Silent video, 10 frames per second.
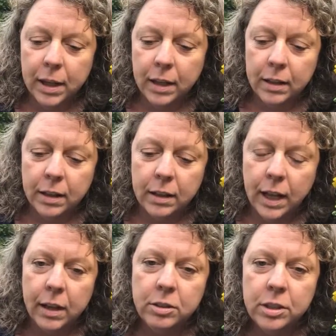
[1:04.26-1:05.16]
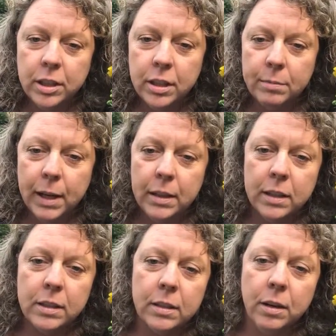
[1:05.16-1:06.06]
and last year I made
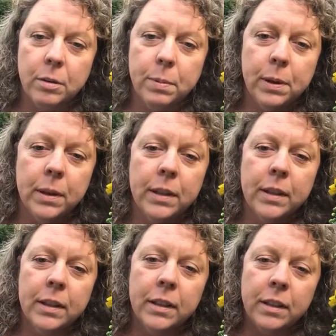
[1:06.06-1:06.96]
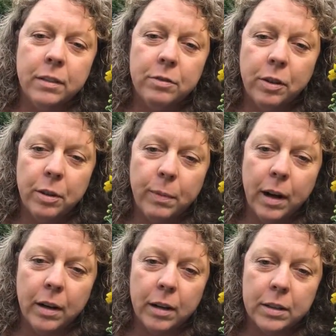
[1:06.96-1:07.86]
this soap for the
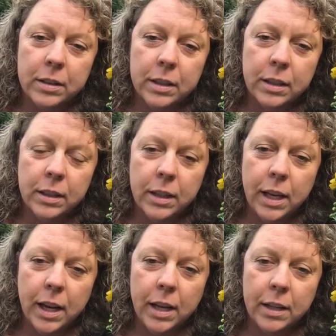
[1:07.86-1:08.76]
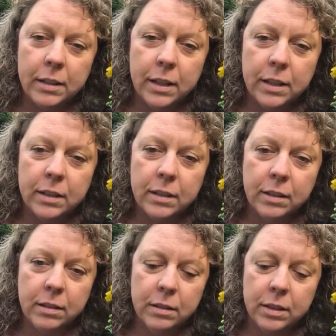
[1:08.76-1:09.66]
monarchs, and it's
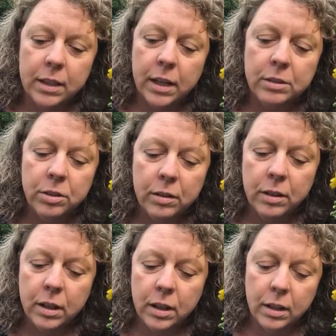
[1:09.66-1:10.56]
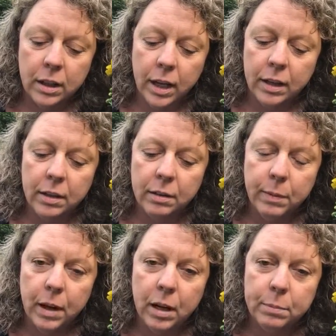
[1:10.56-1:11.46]
designed to look like the
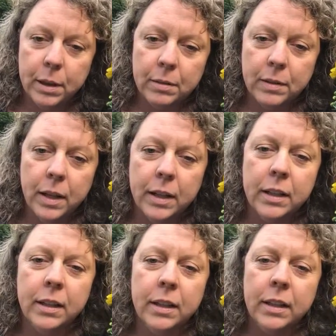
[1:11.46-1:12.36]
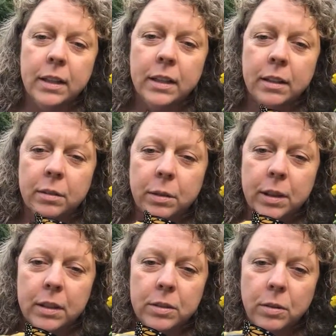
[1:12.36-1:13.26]
monarch butterfly
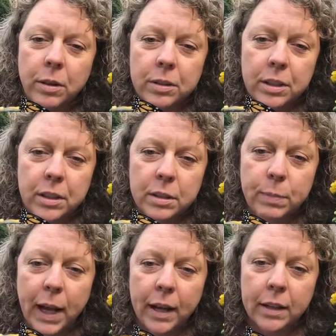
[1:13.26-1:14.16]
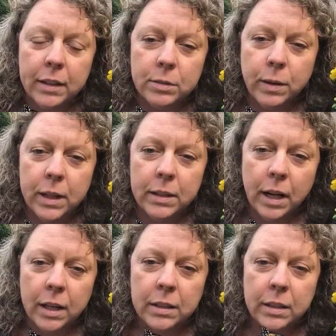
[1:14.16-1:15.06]
with its orange and its black and its white
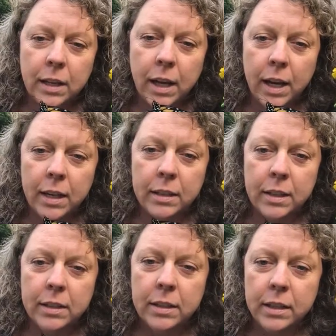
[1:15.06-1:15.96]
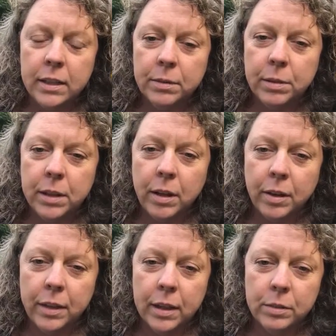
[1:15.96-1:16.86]
dots, and it's scented with
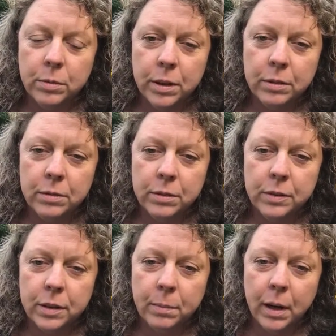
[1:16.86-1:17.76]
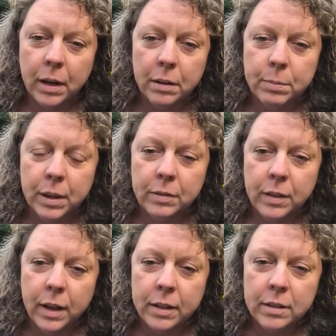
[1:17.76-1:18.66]
all things wonderful for the monarch
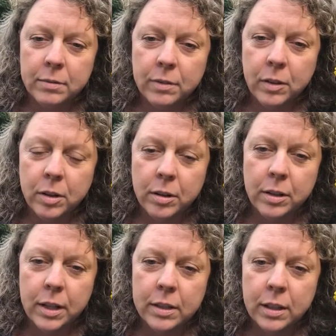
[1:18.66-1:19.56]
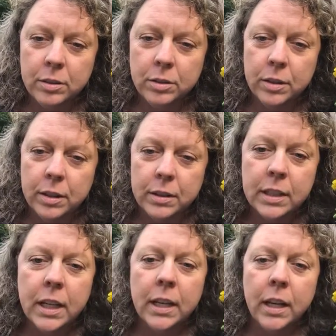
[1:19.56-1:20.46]
butterfly, some floral essential
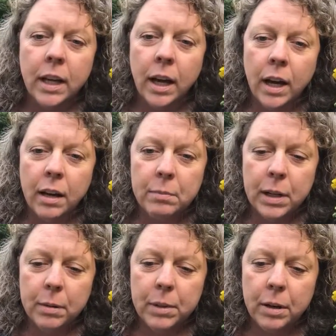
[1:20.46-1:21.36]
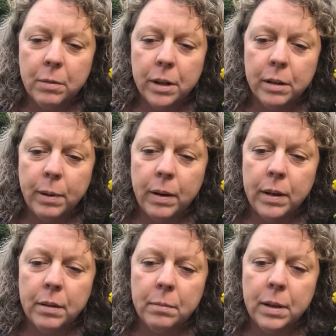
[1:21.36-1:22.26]
oils, and I'm not worried about
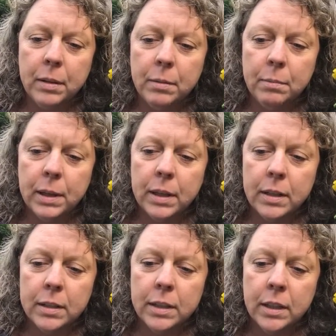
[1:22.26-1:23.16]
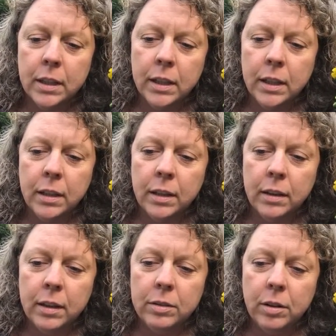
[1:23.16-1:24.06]
him because
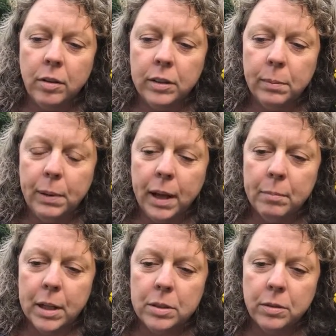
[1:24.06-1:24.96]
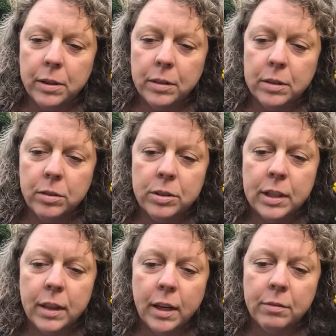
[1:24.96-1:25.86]
these are only plant-based oils, no
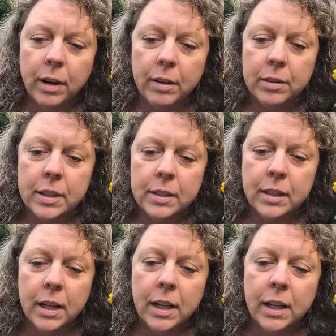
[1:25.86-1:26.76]
synthetic fragrances.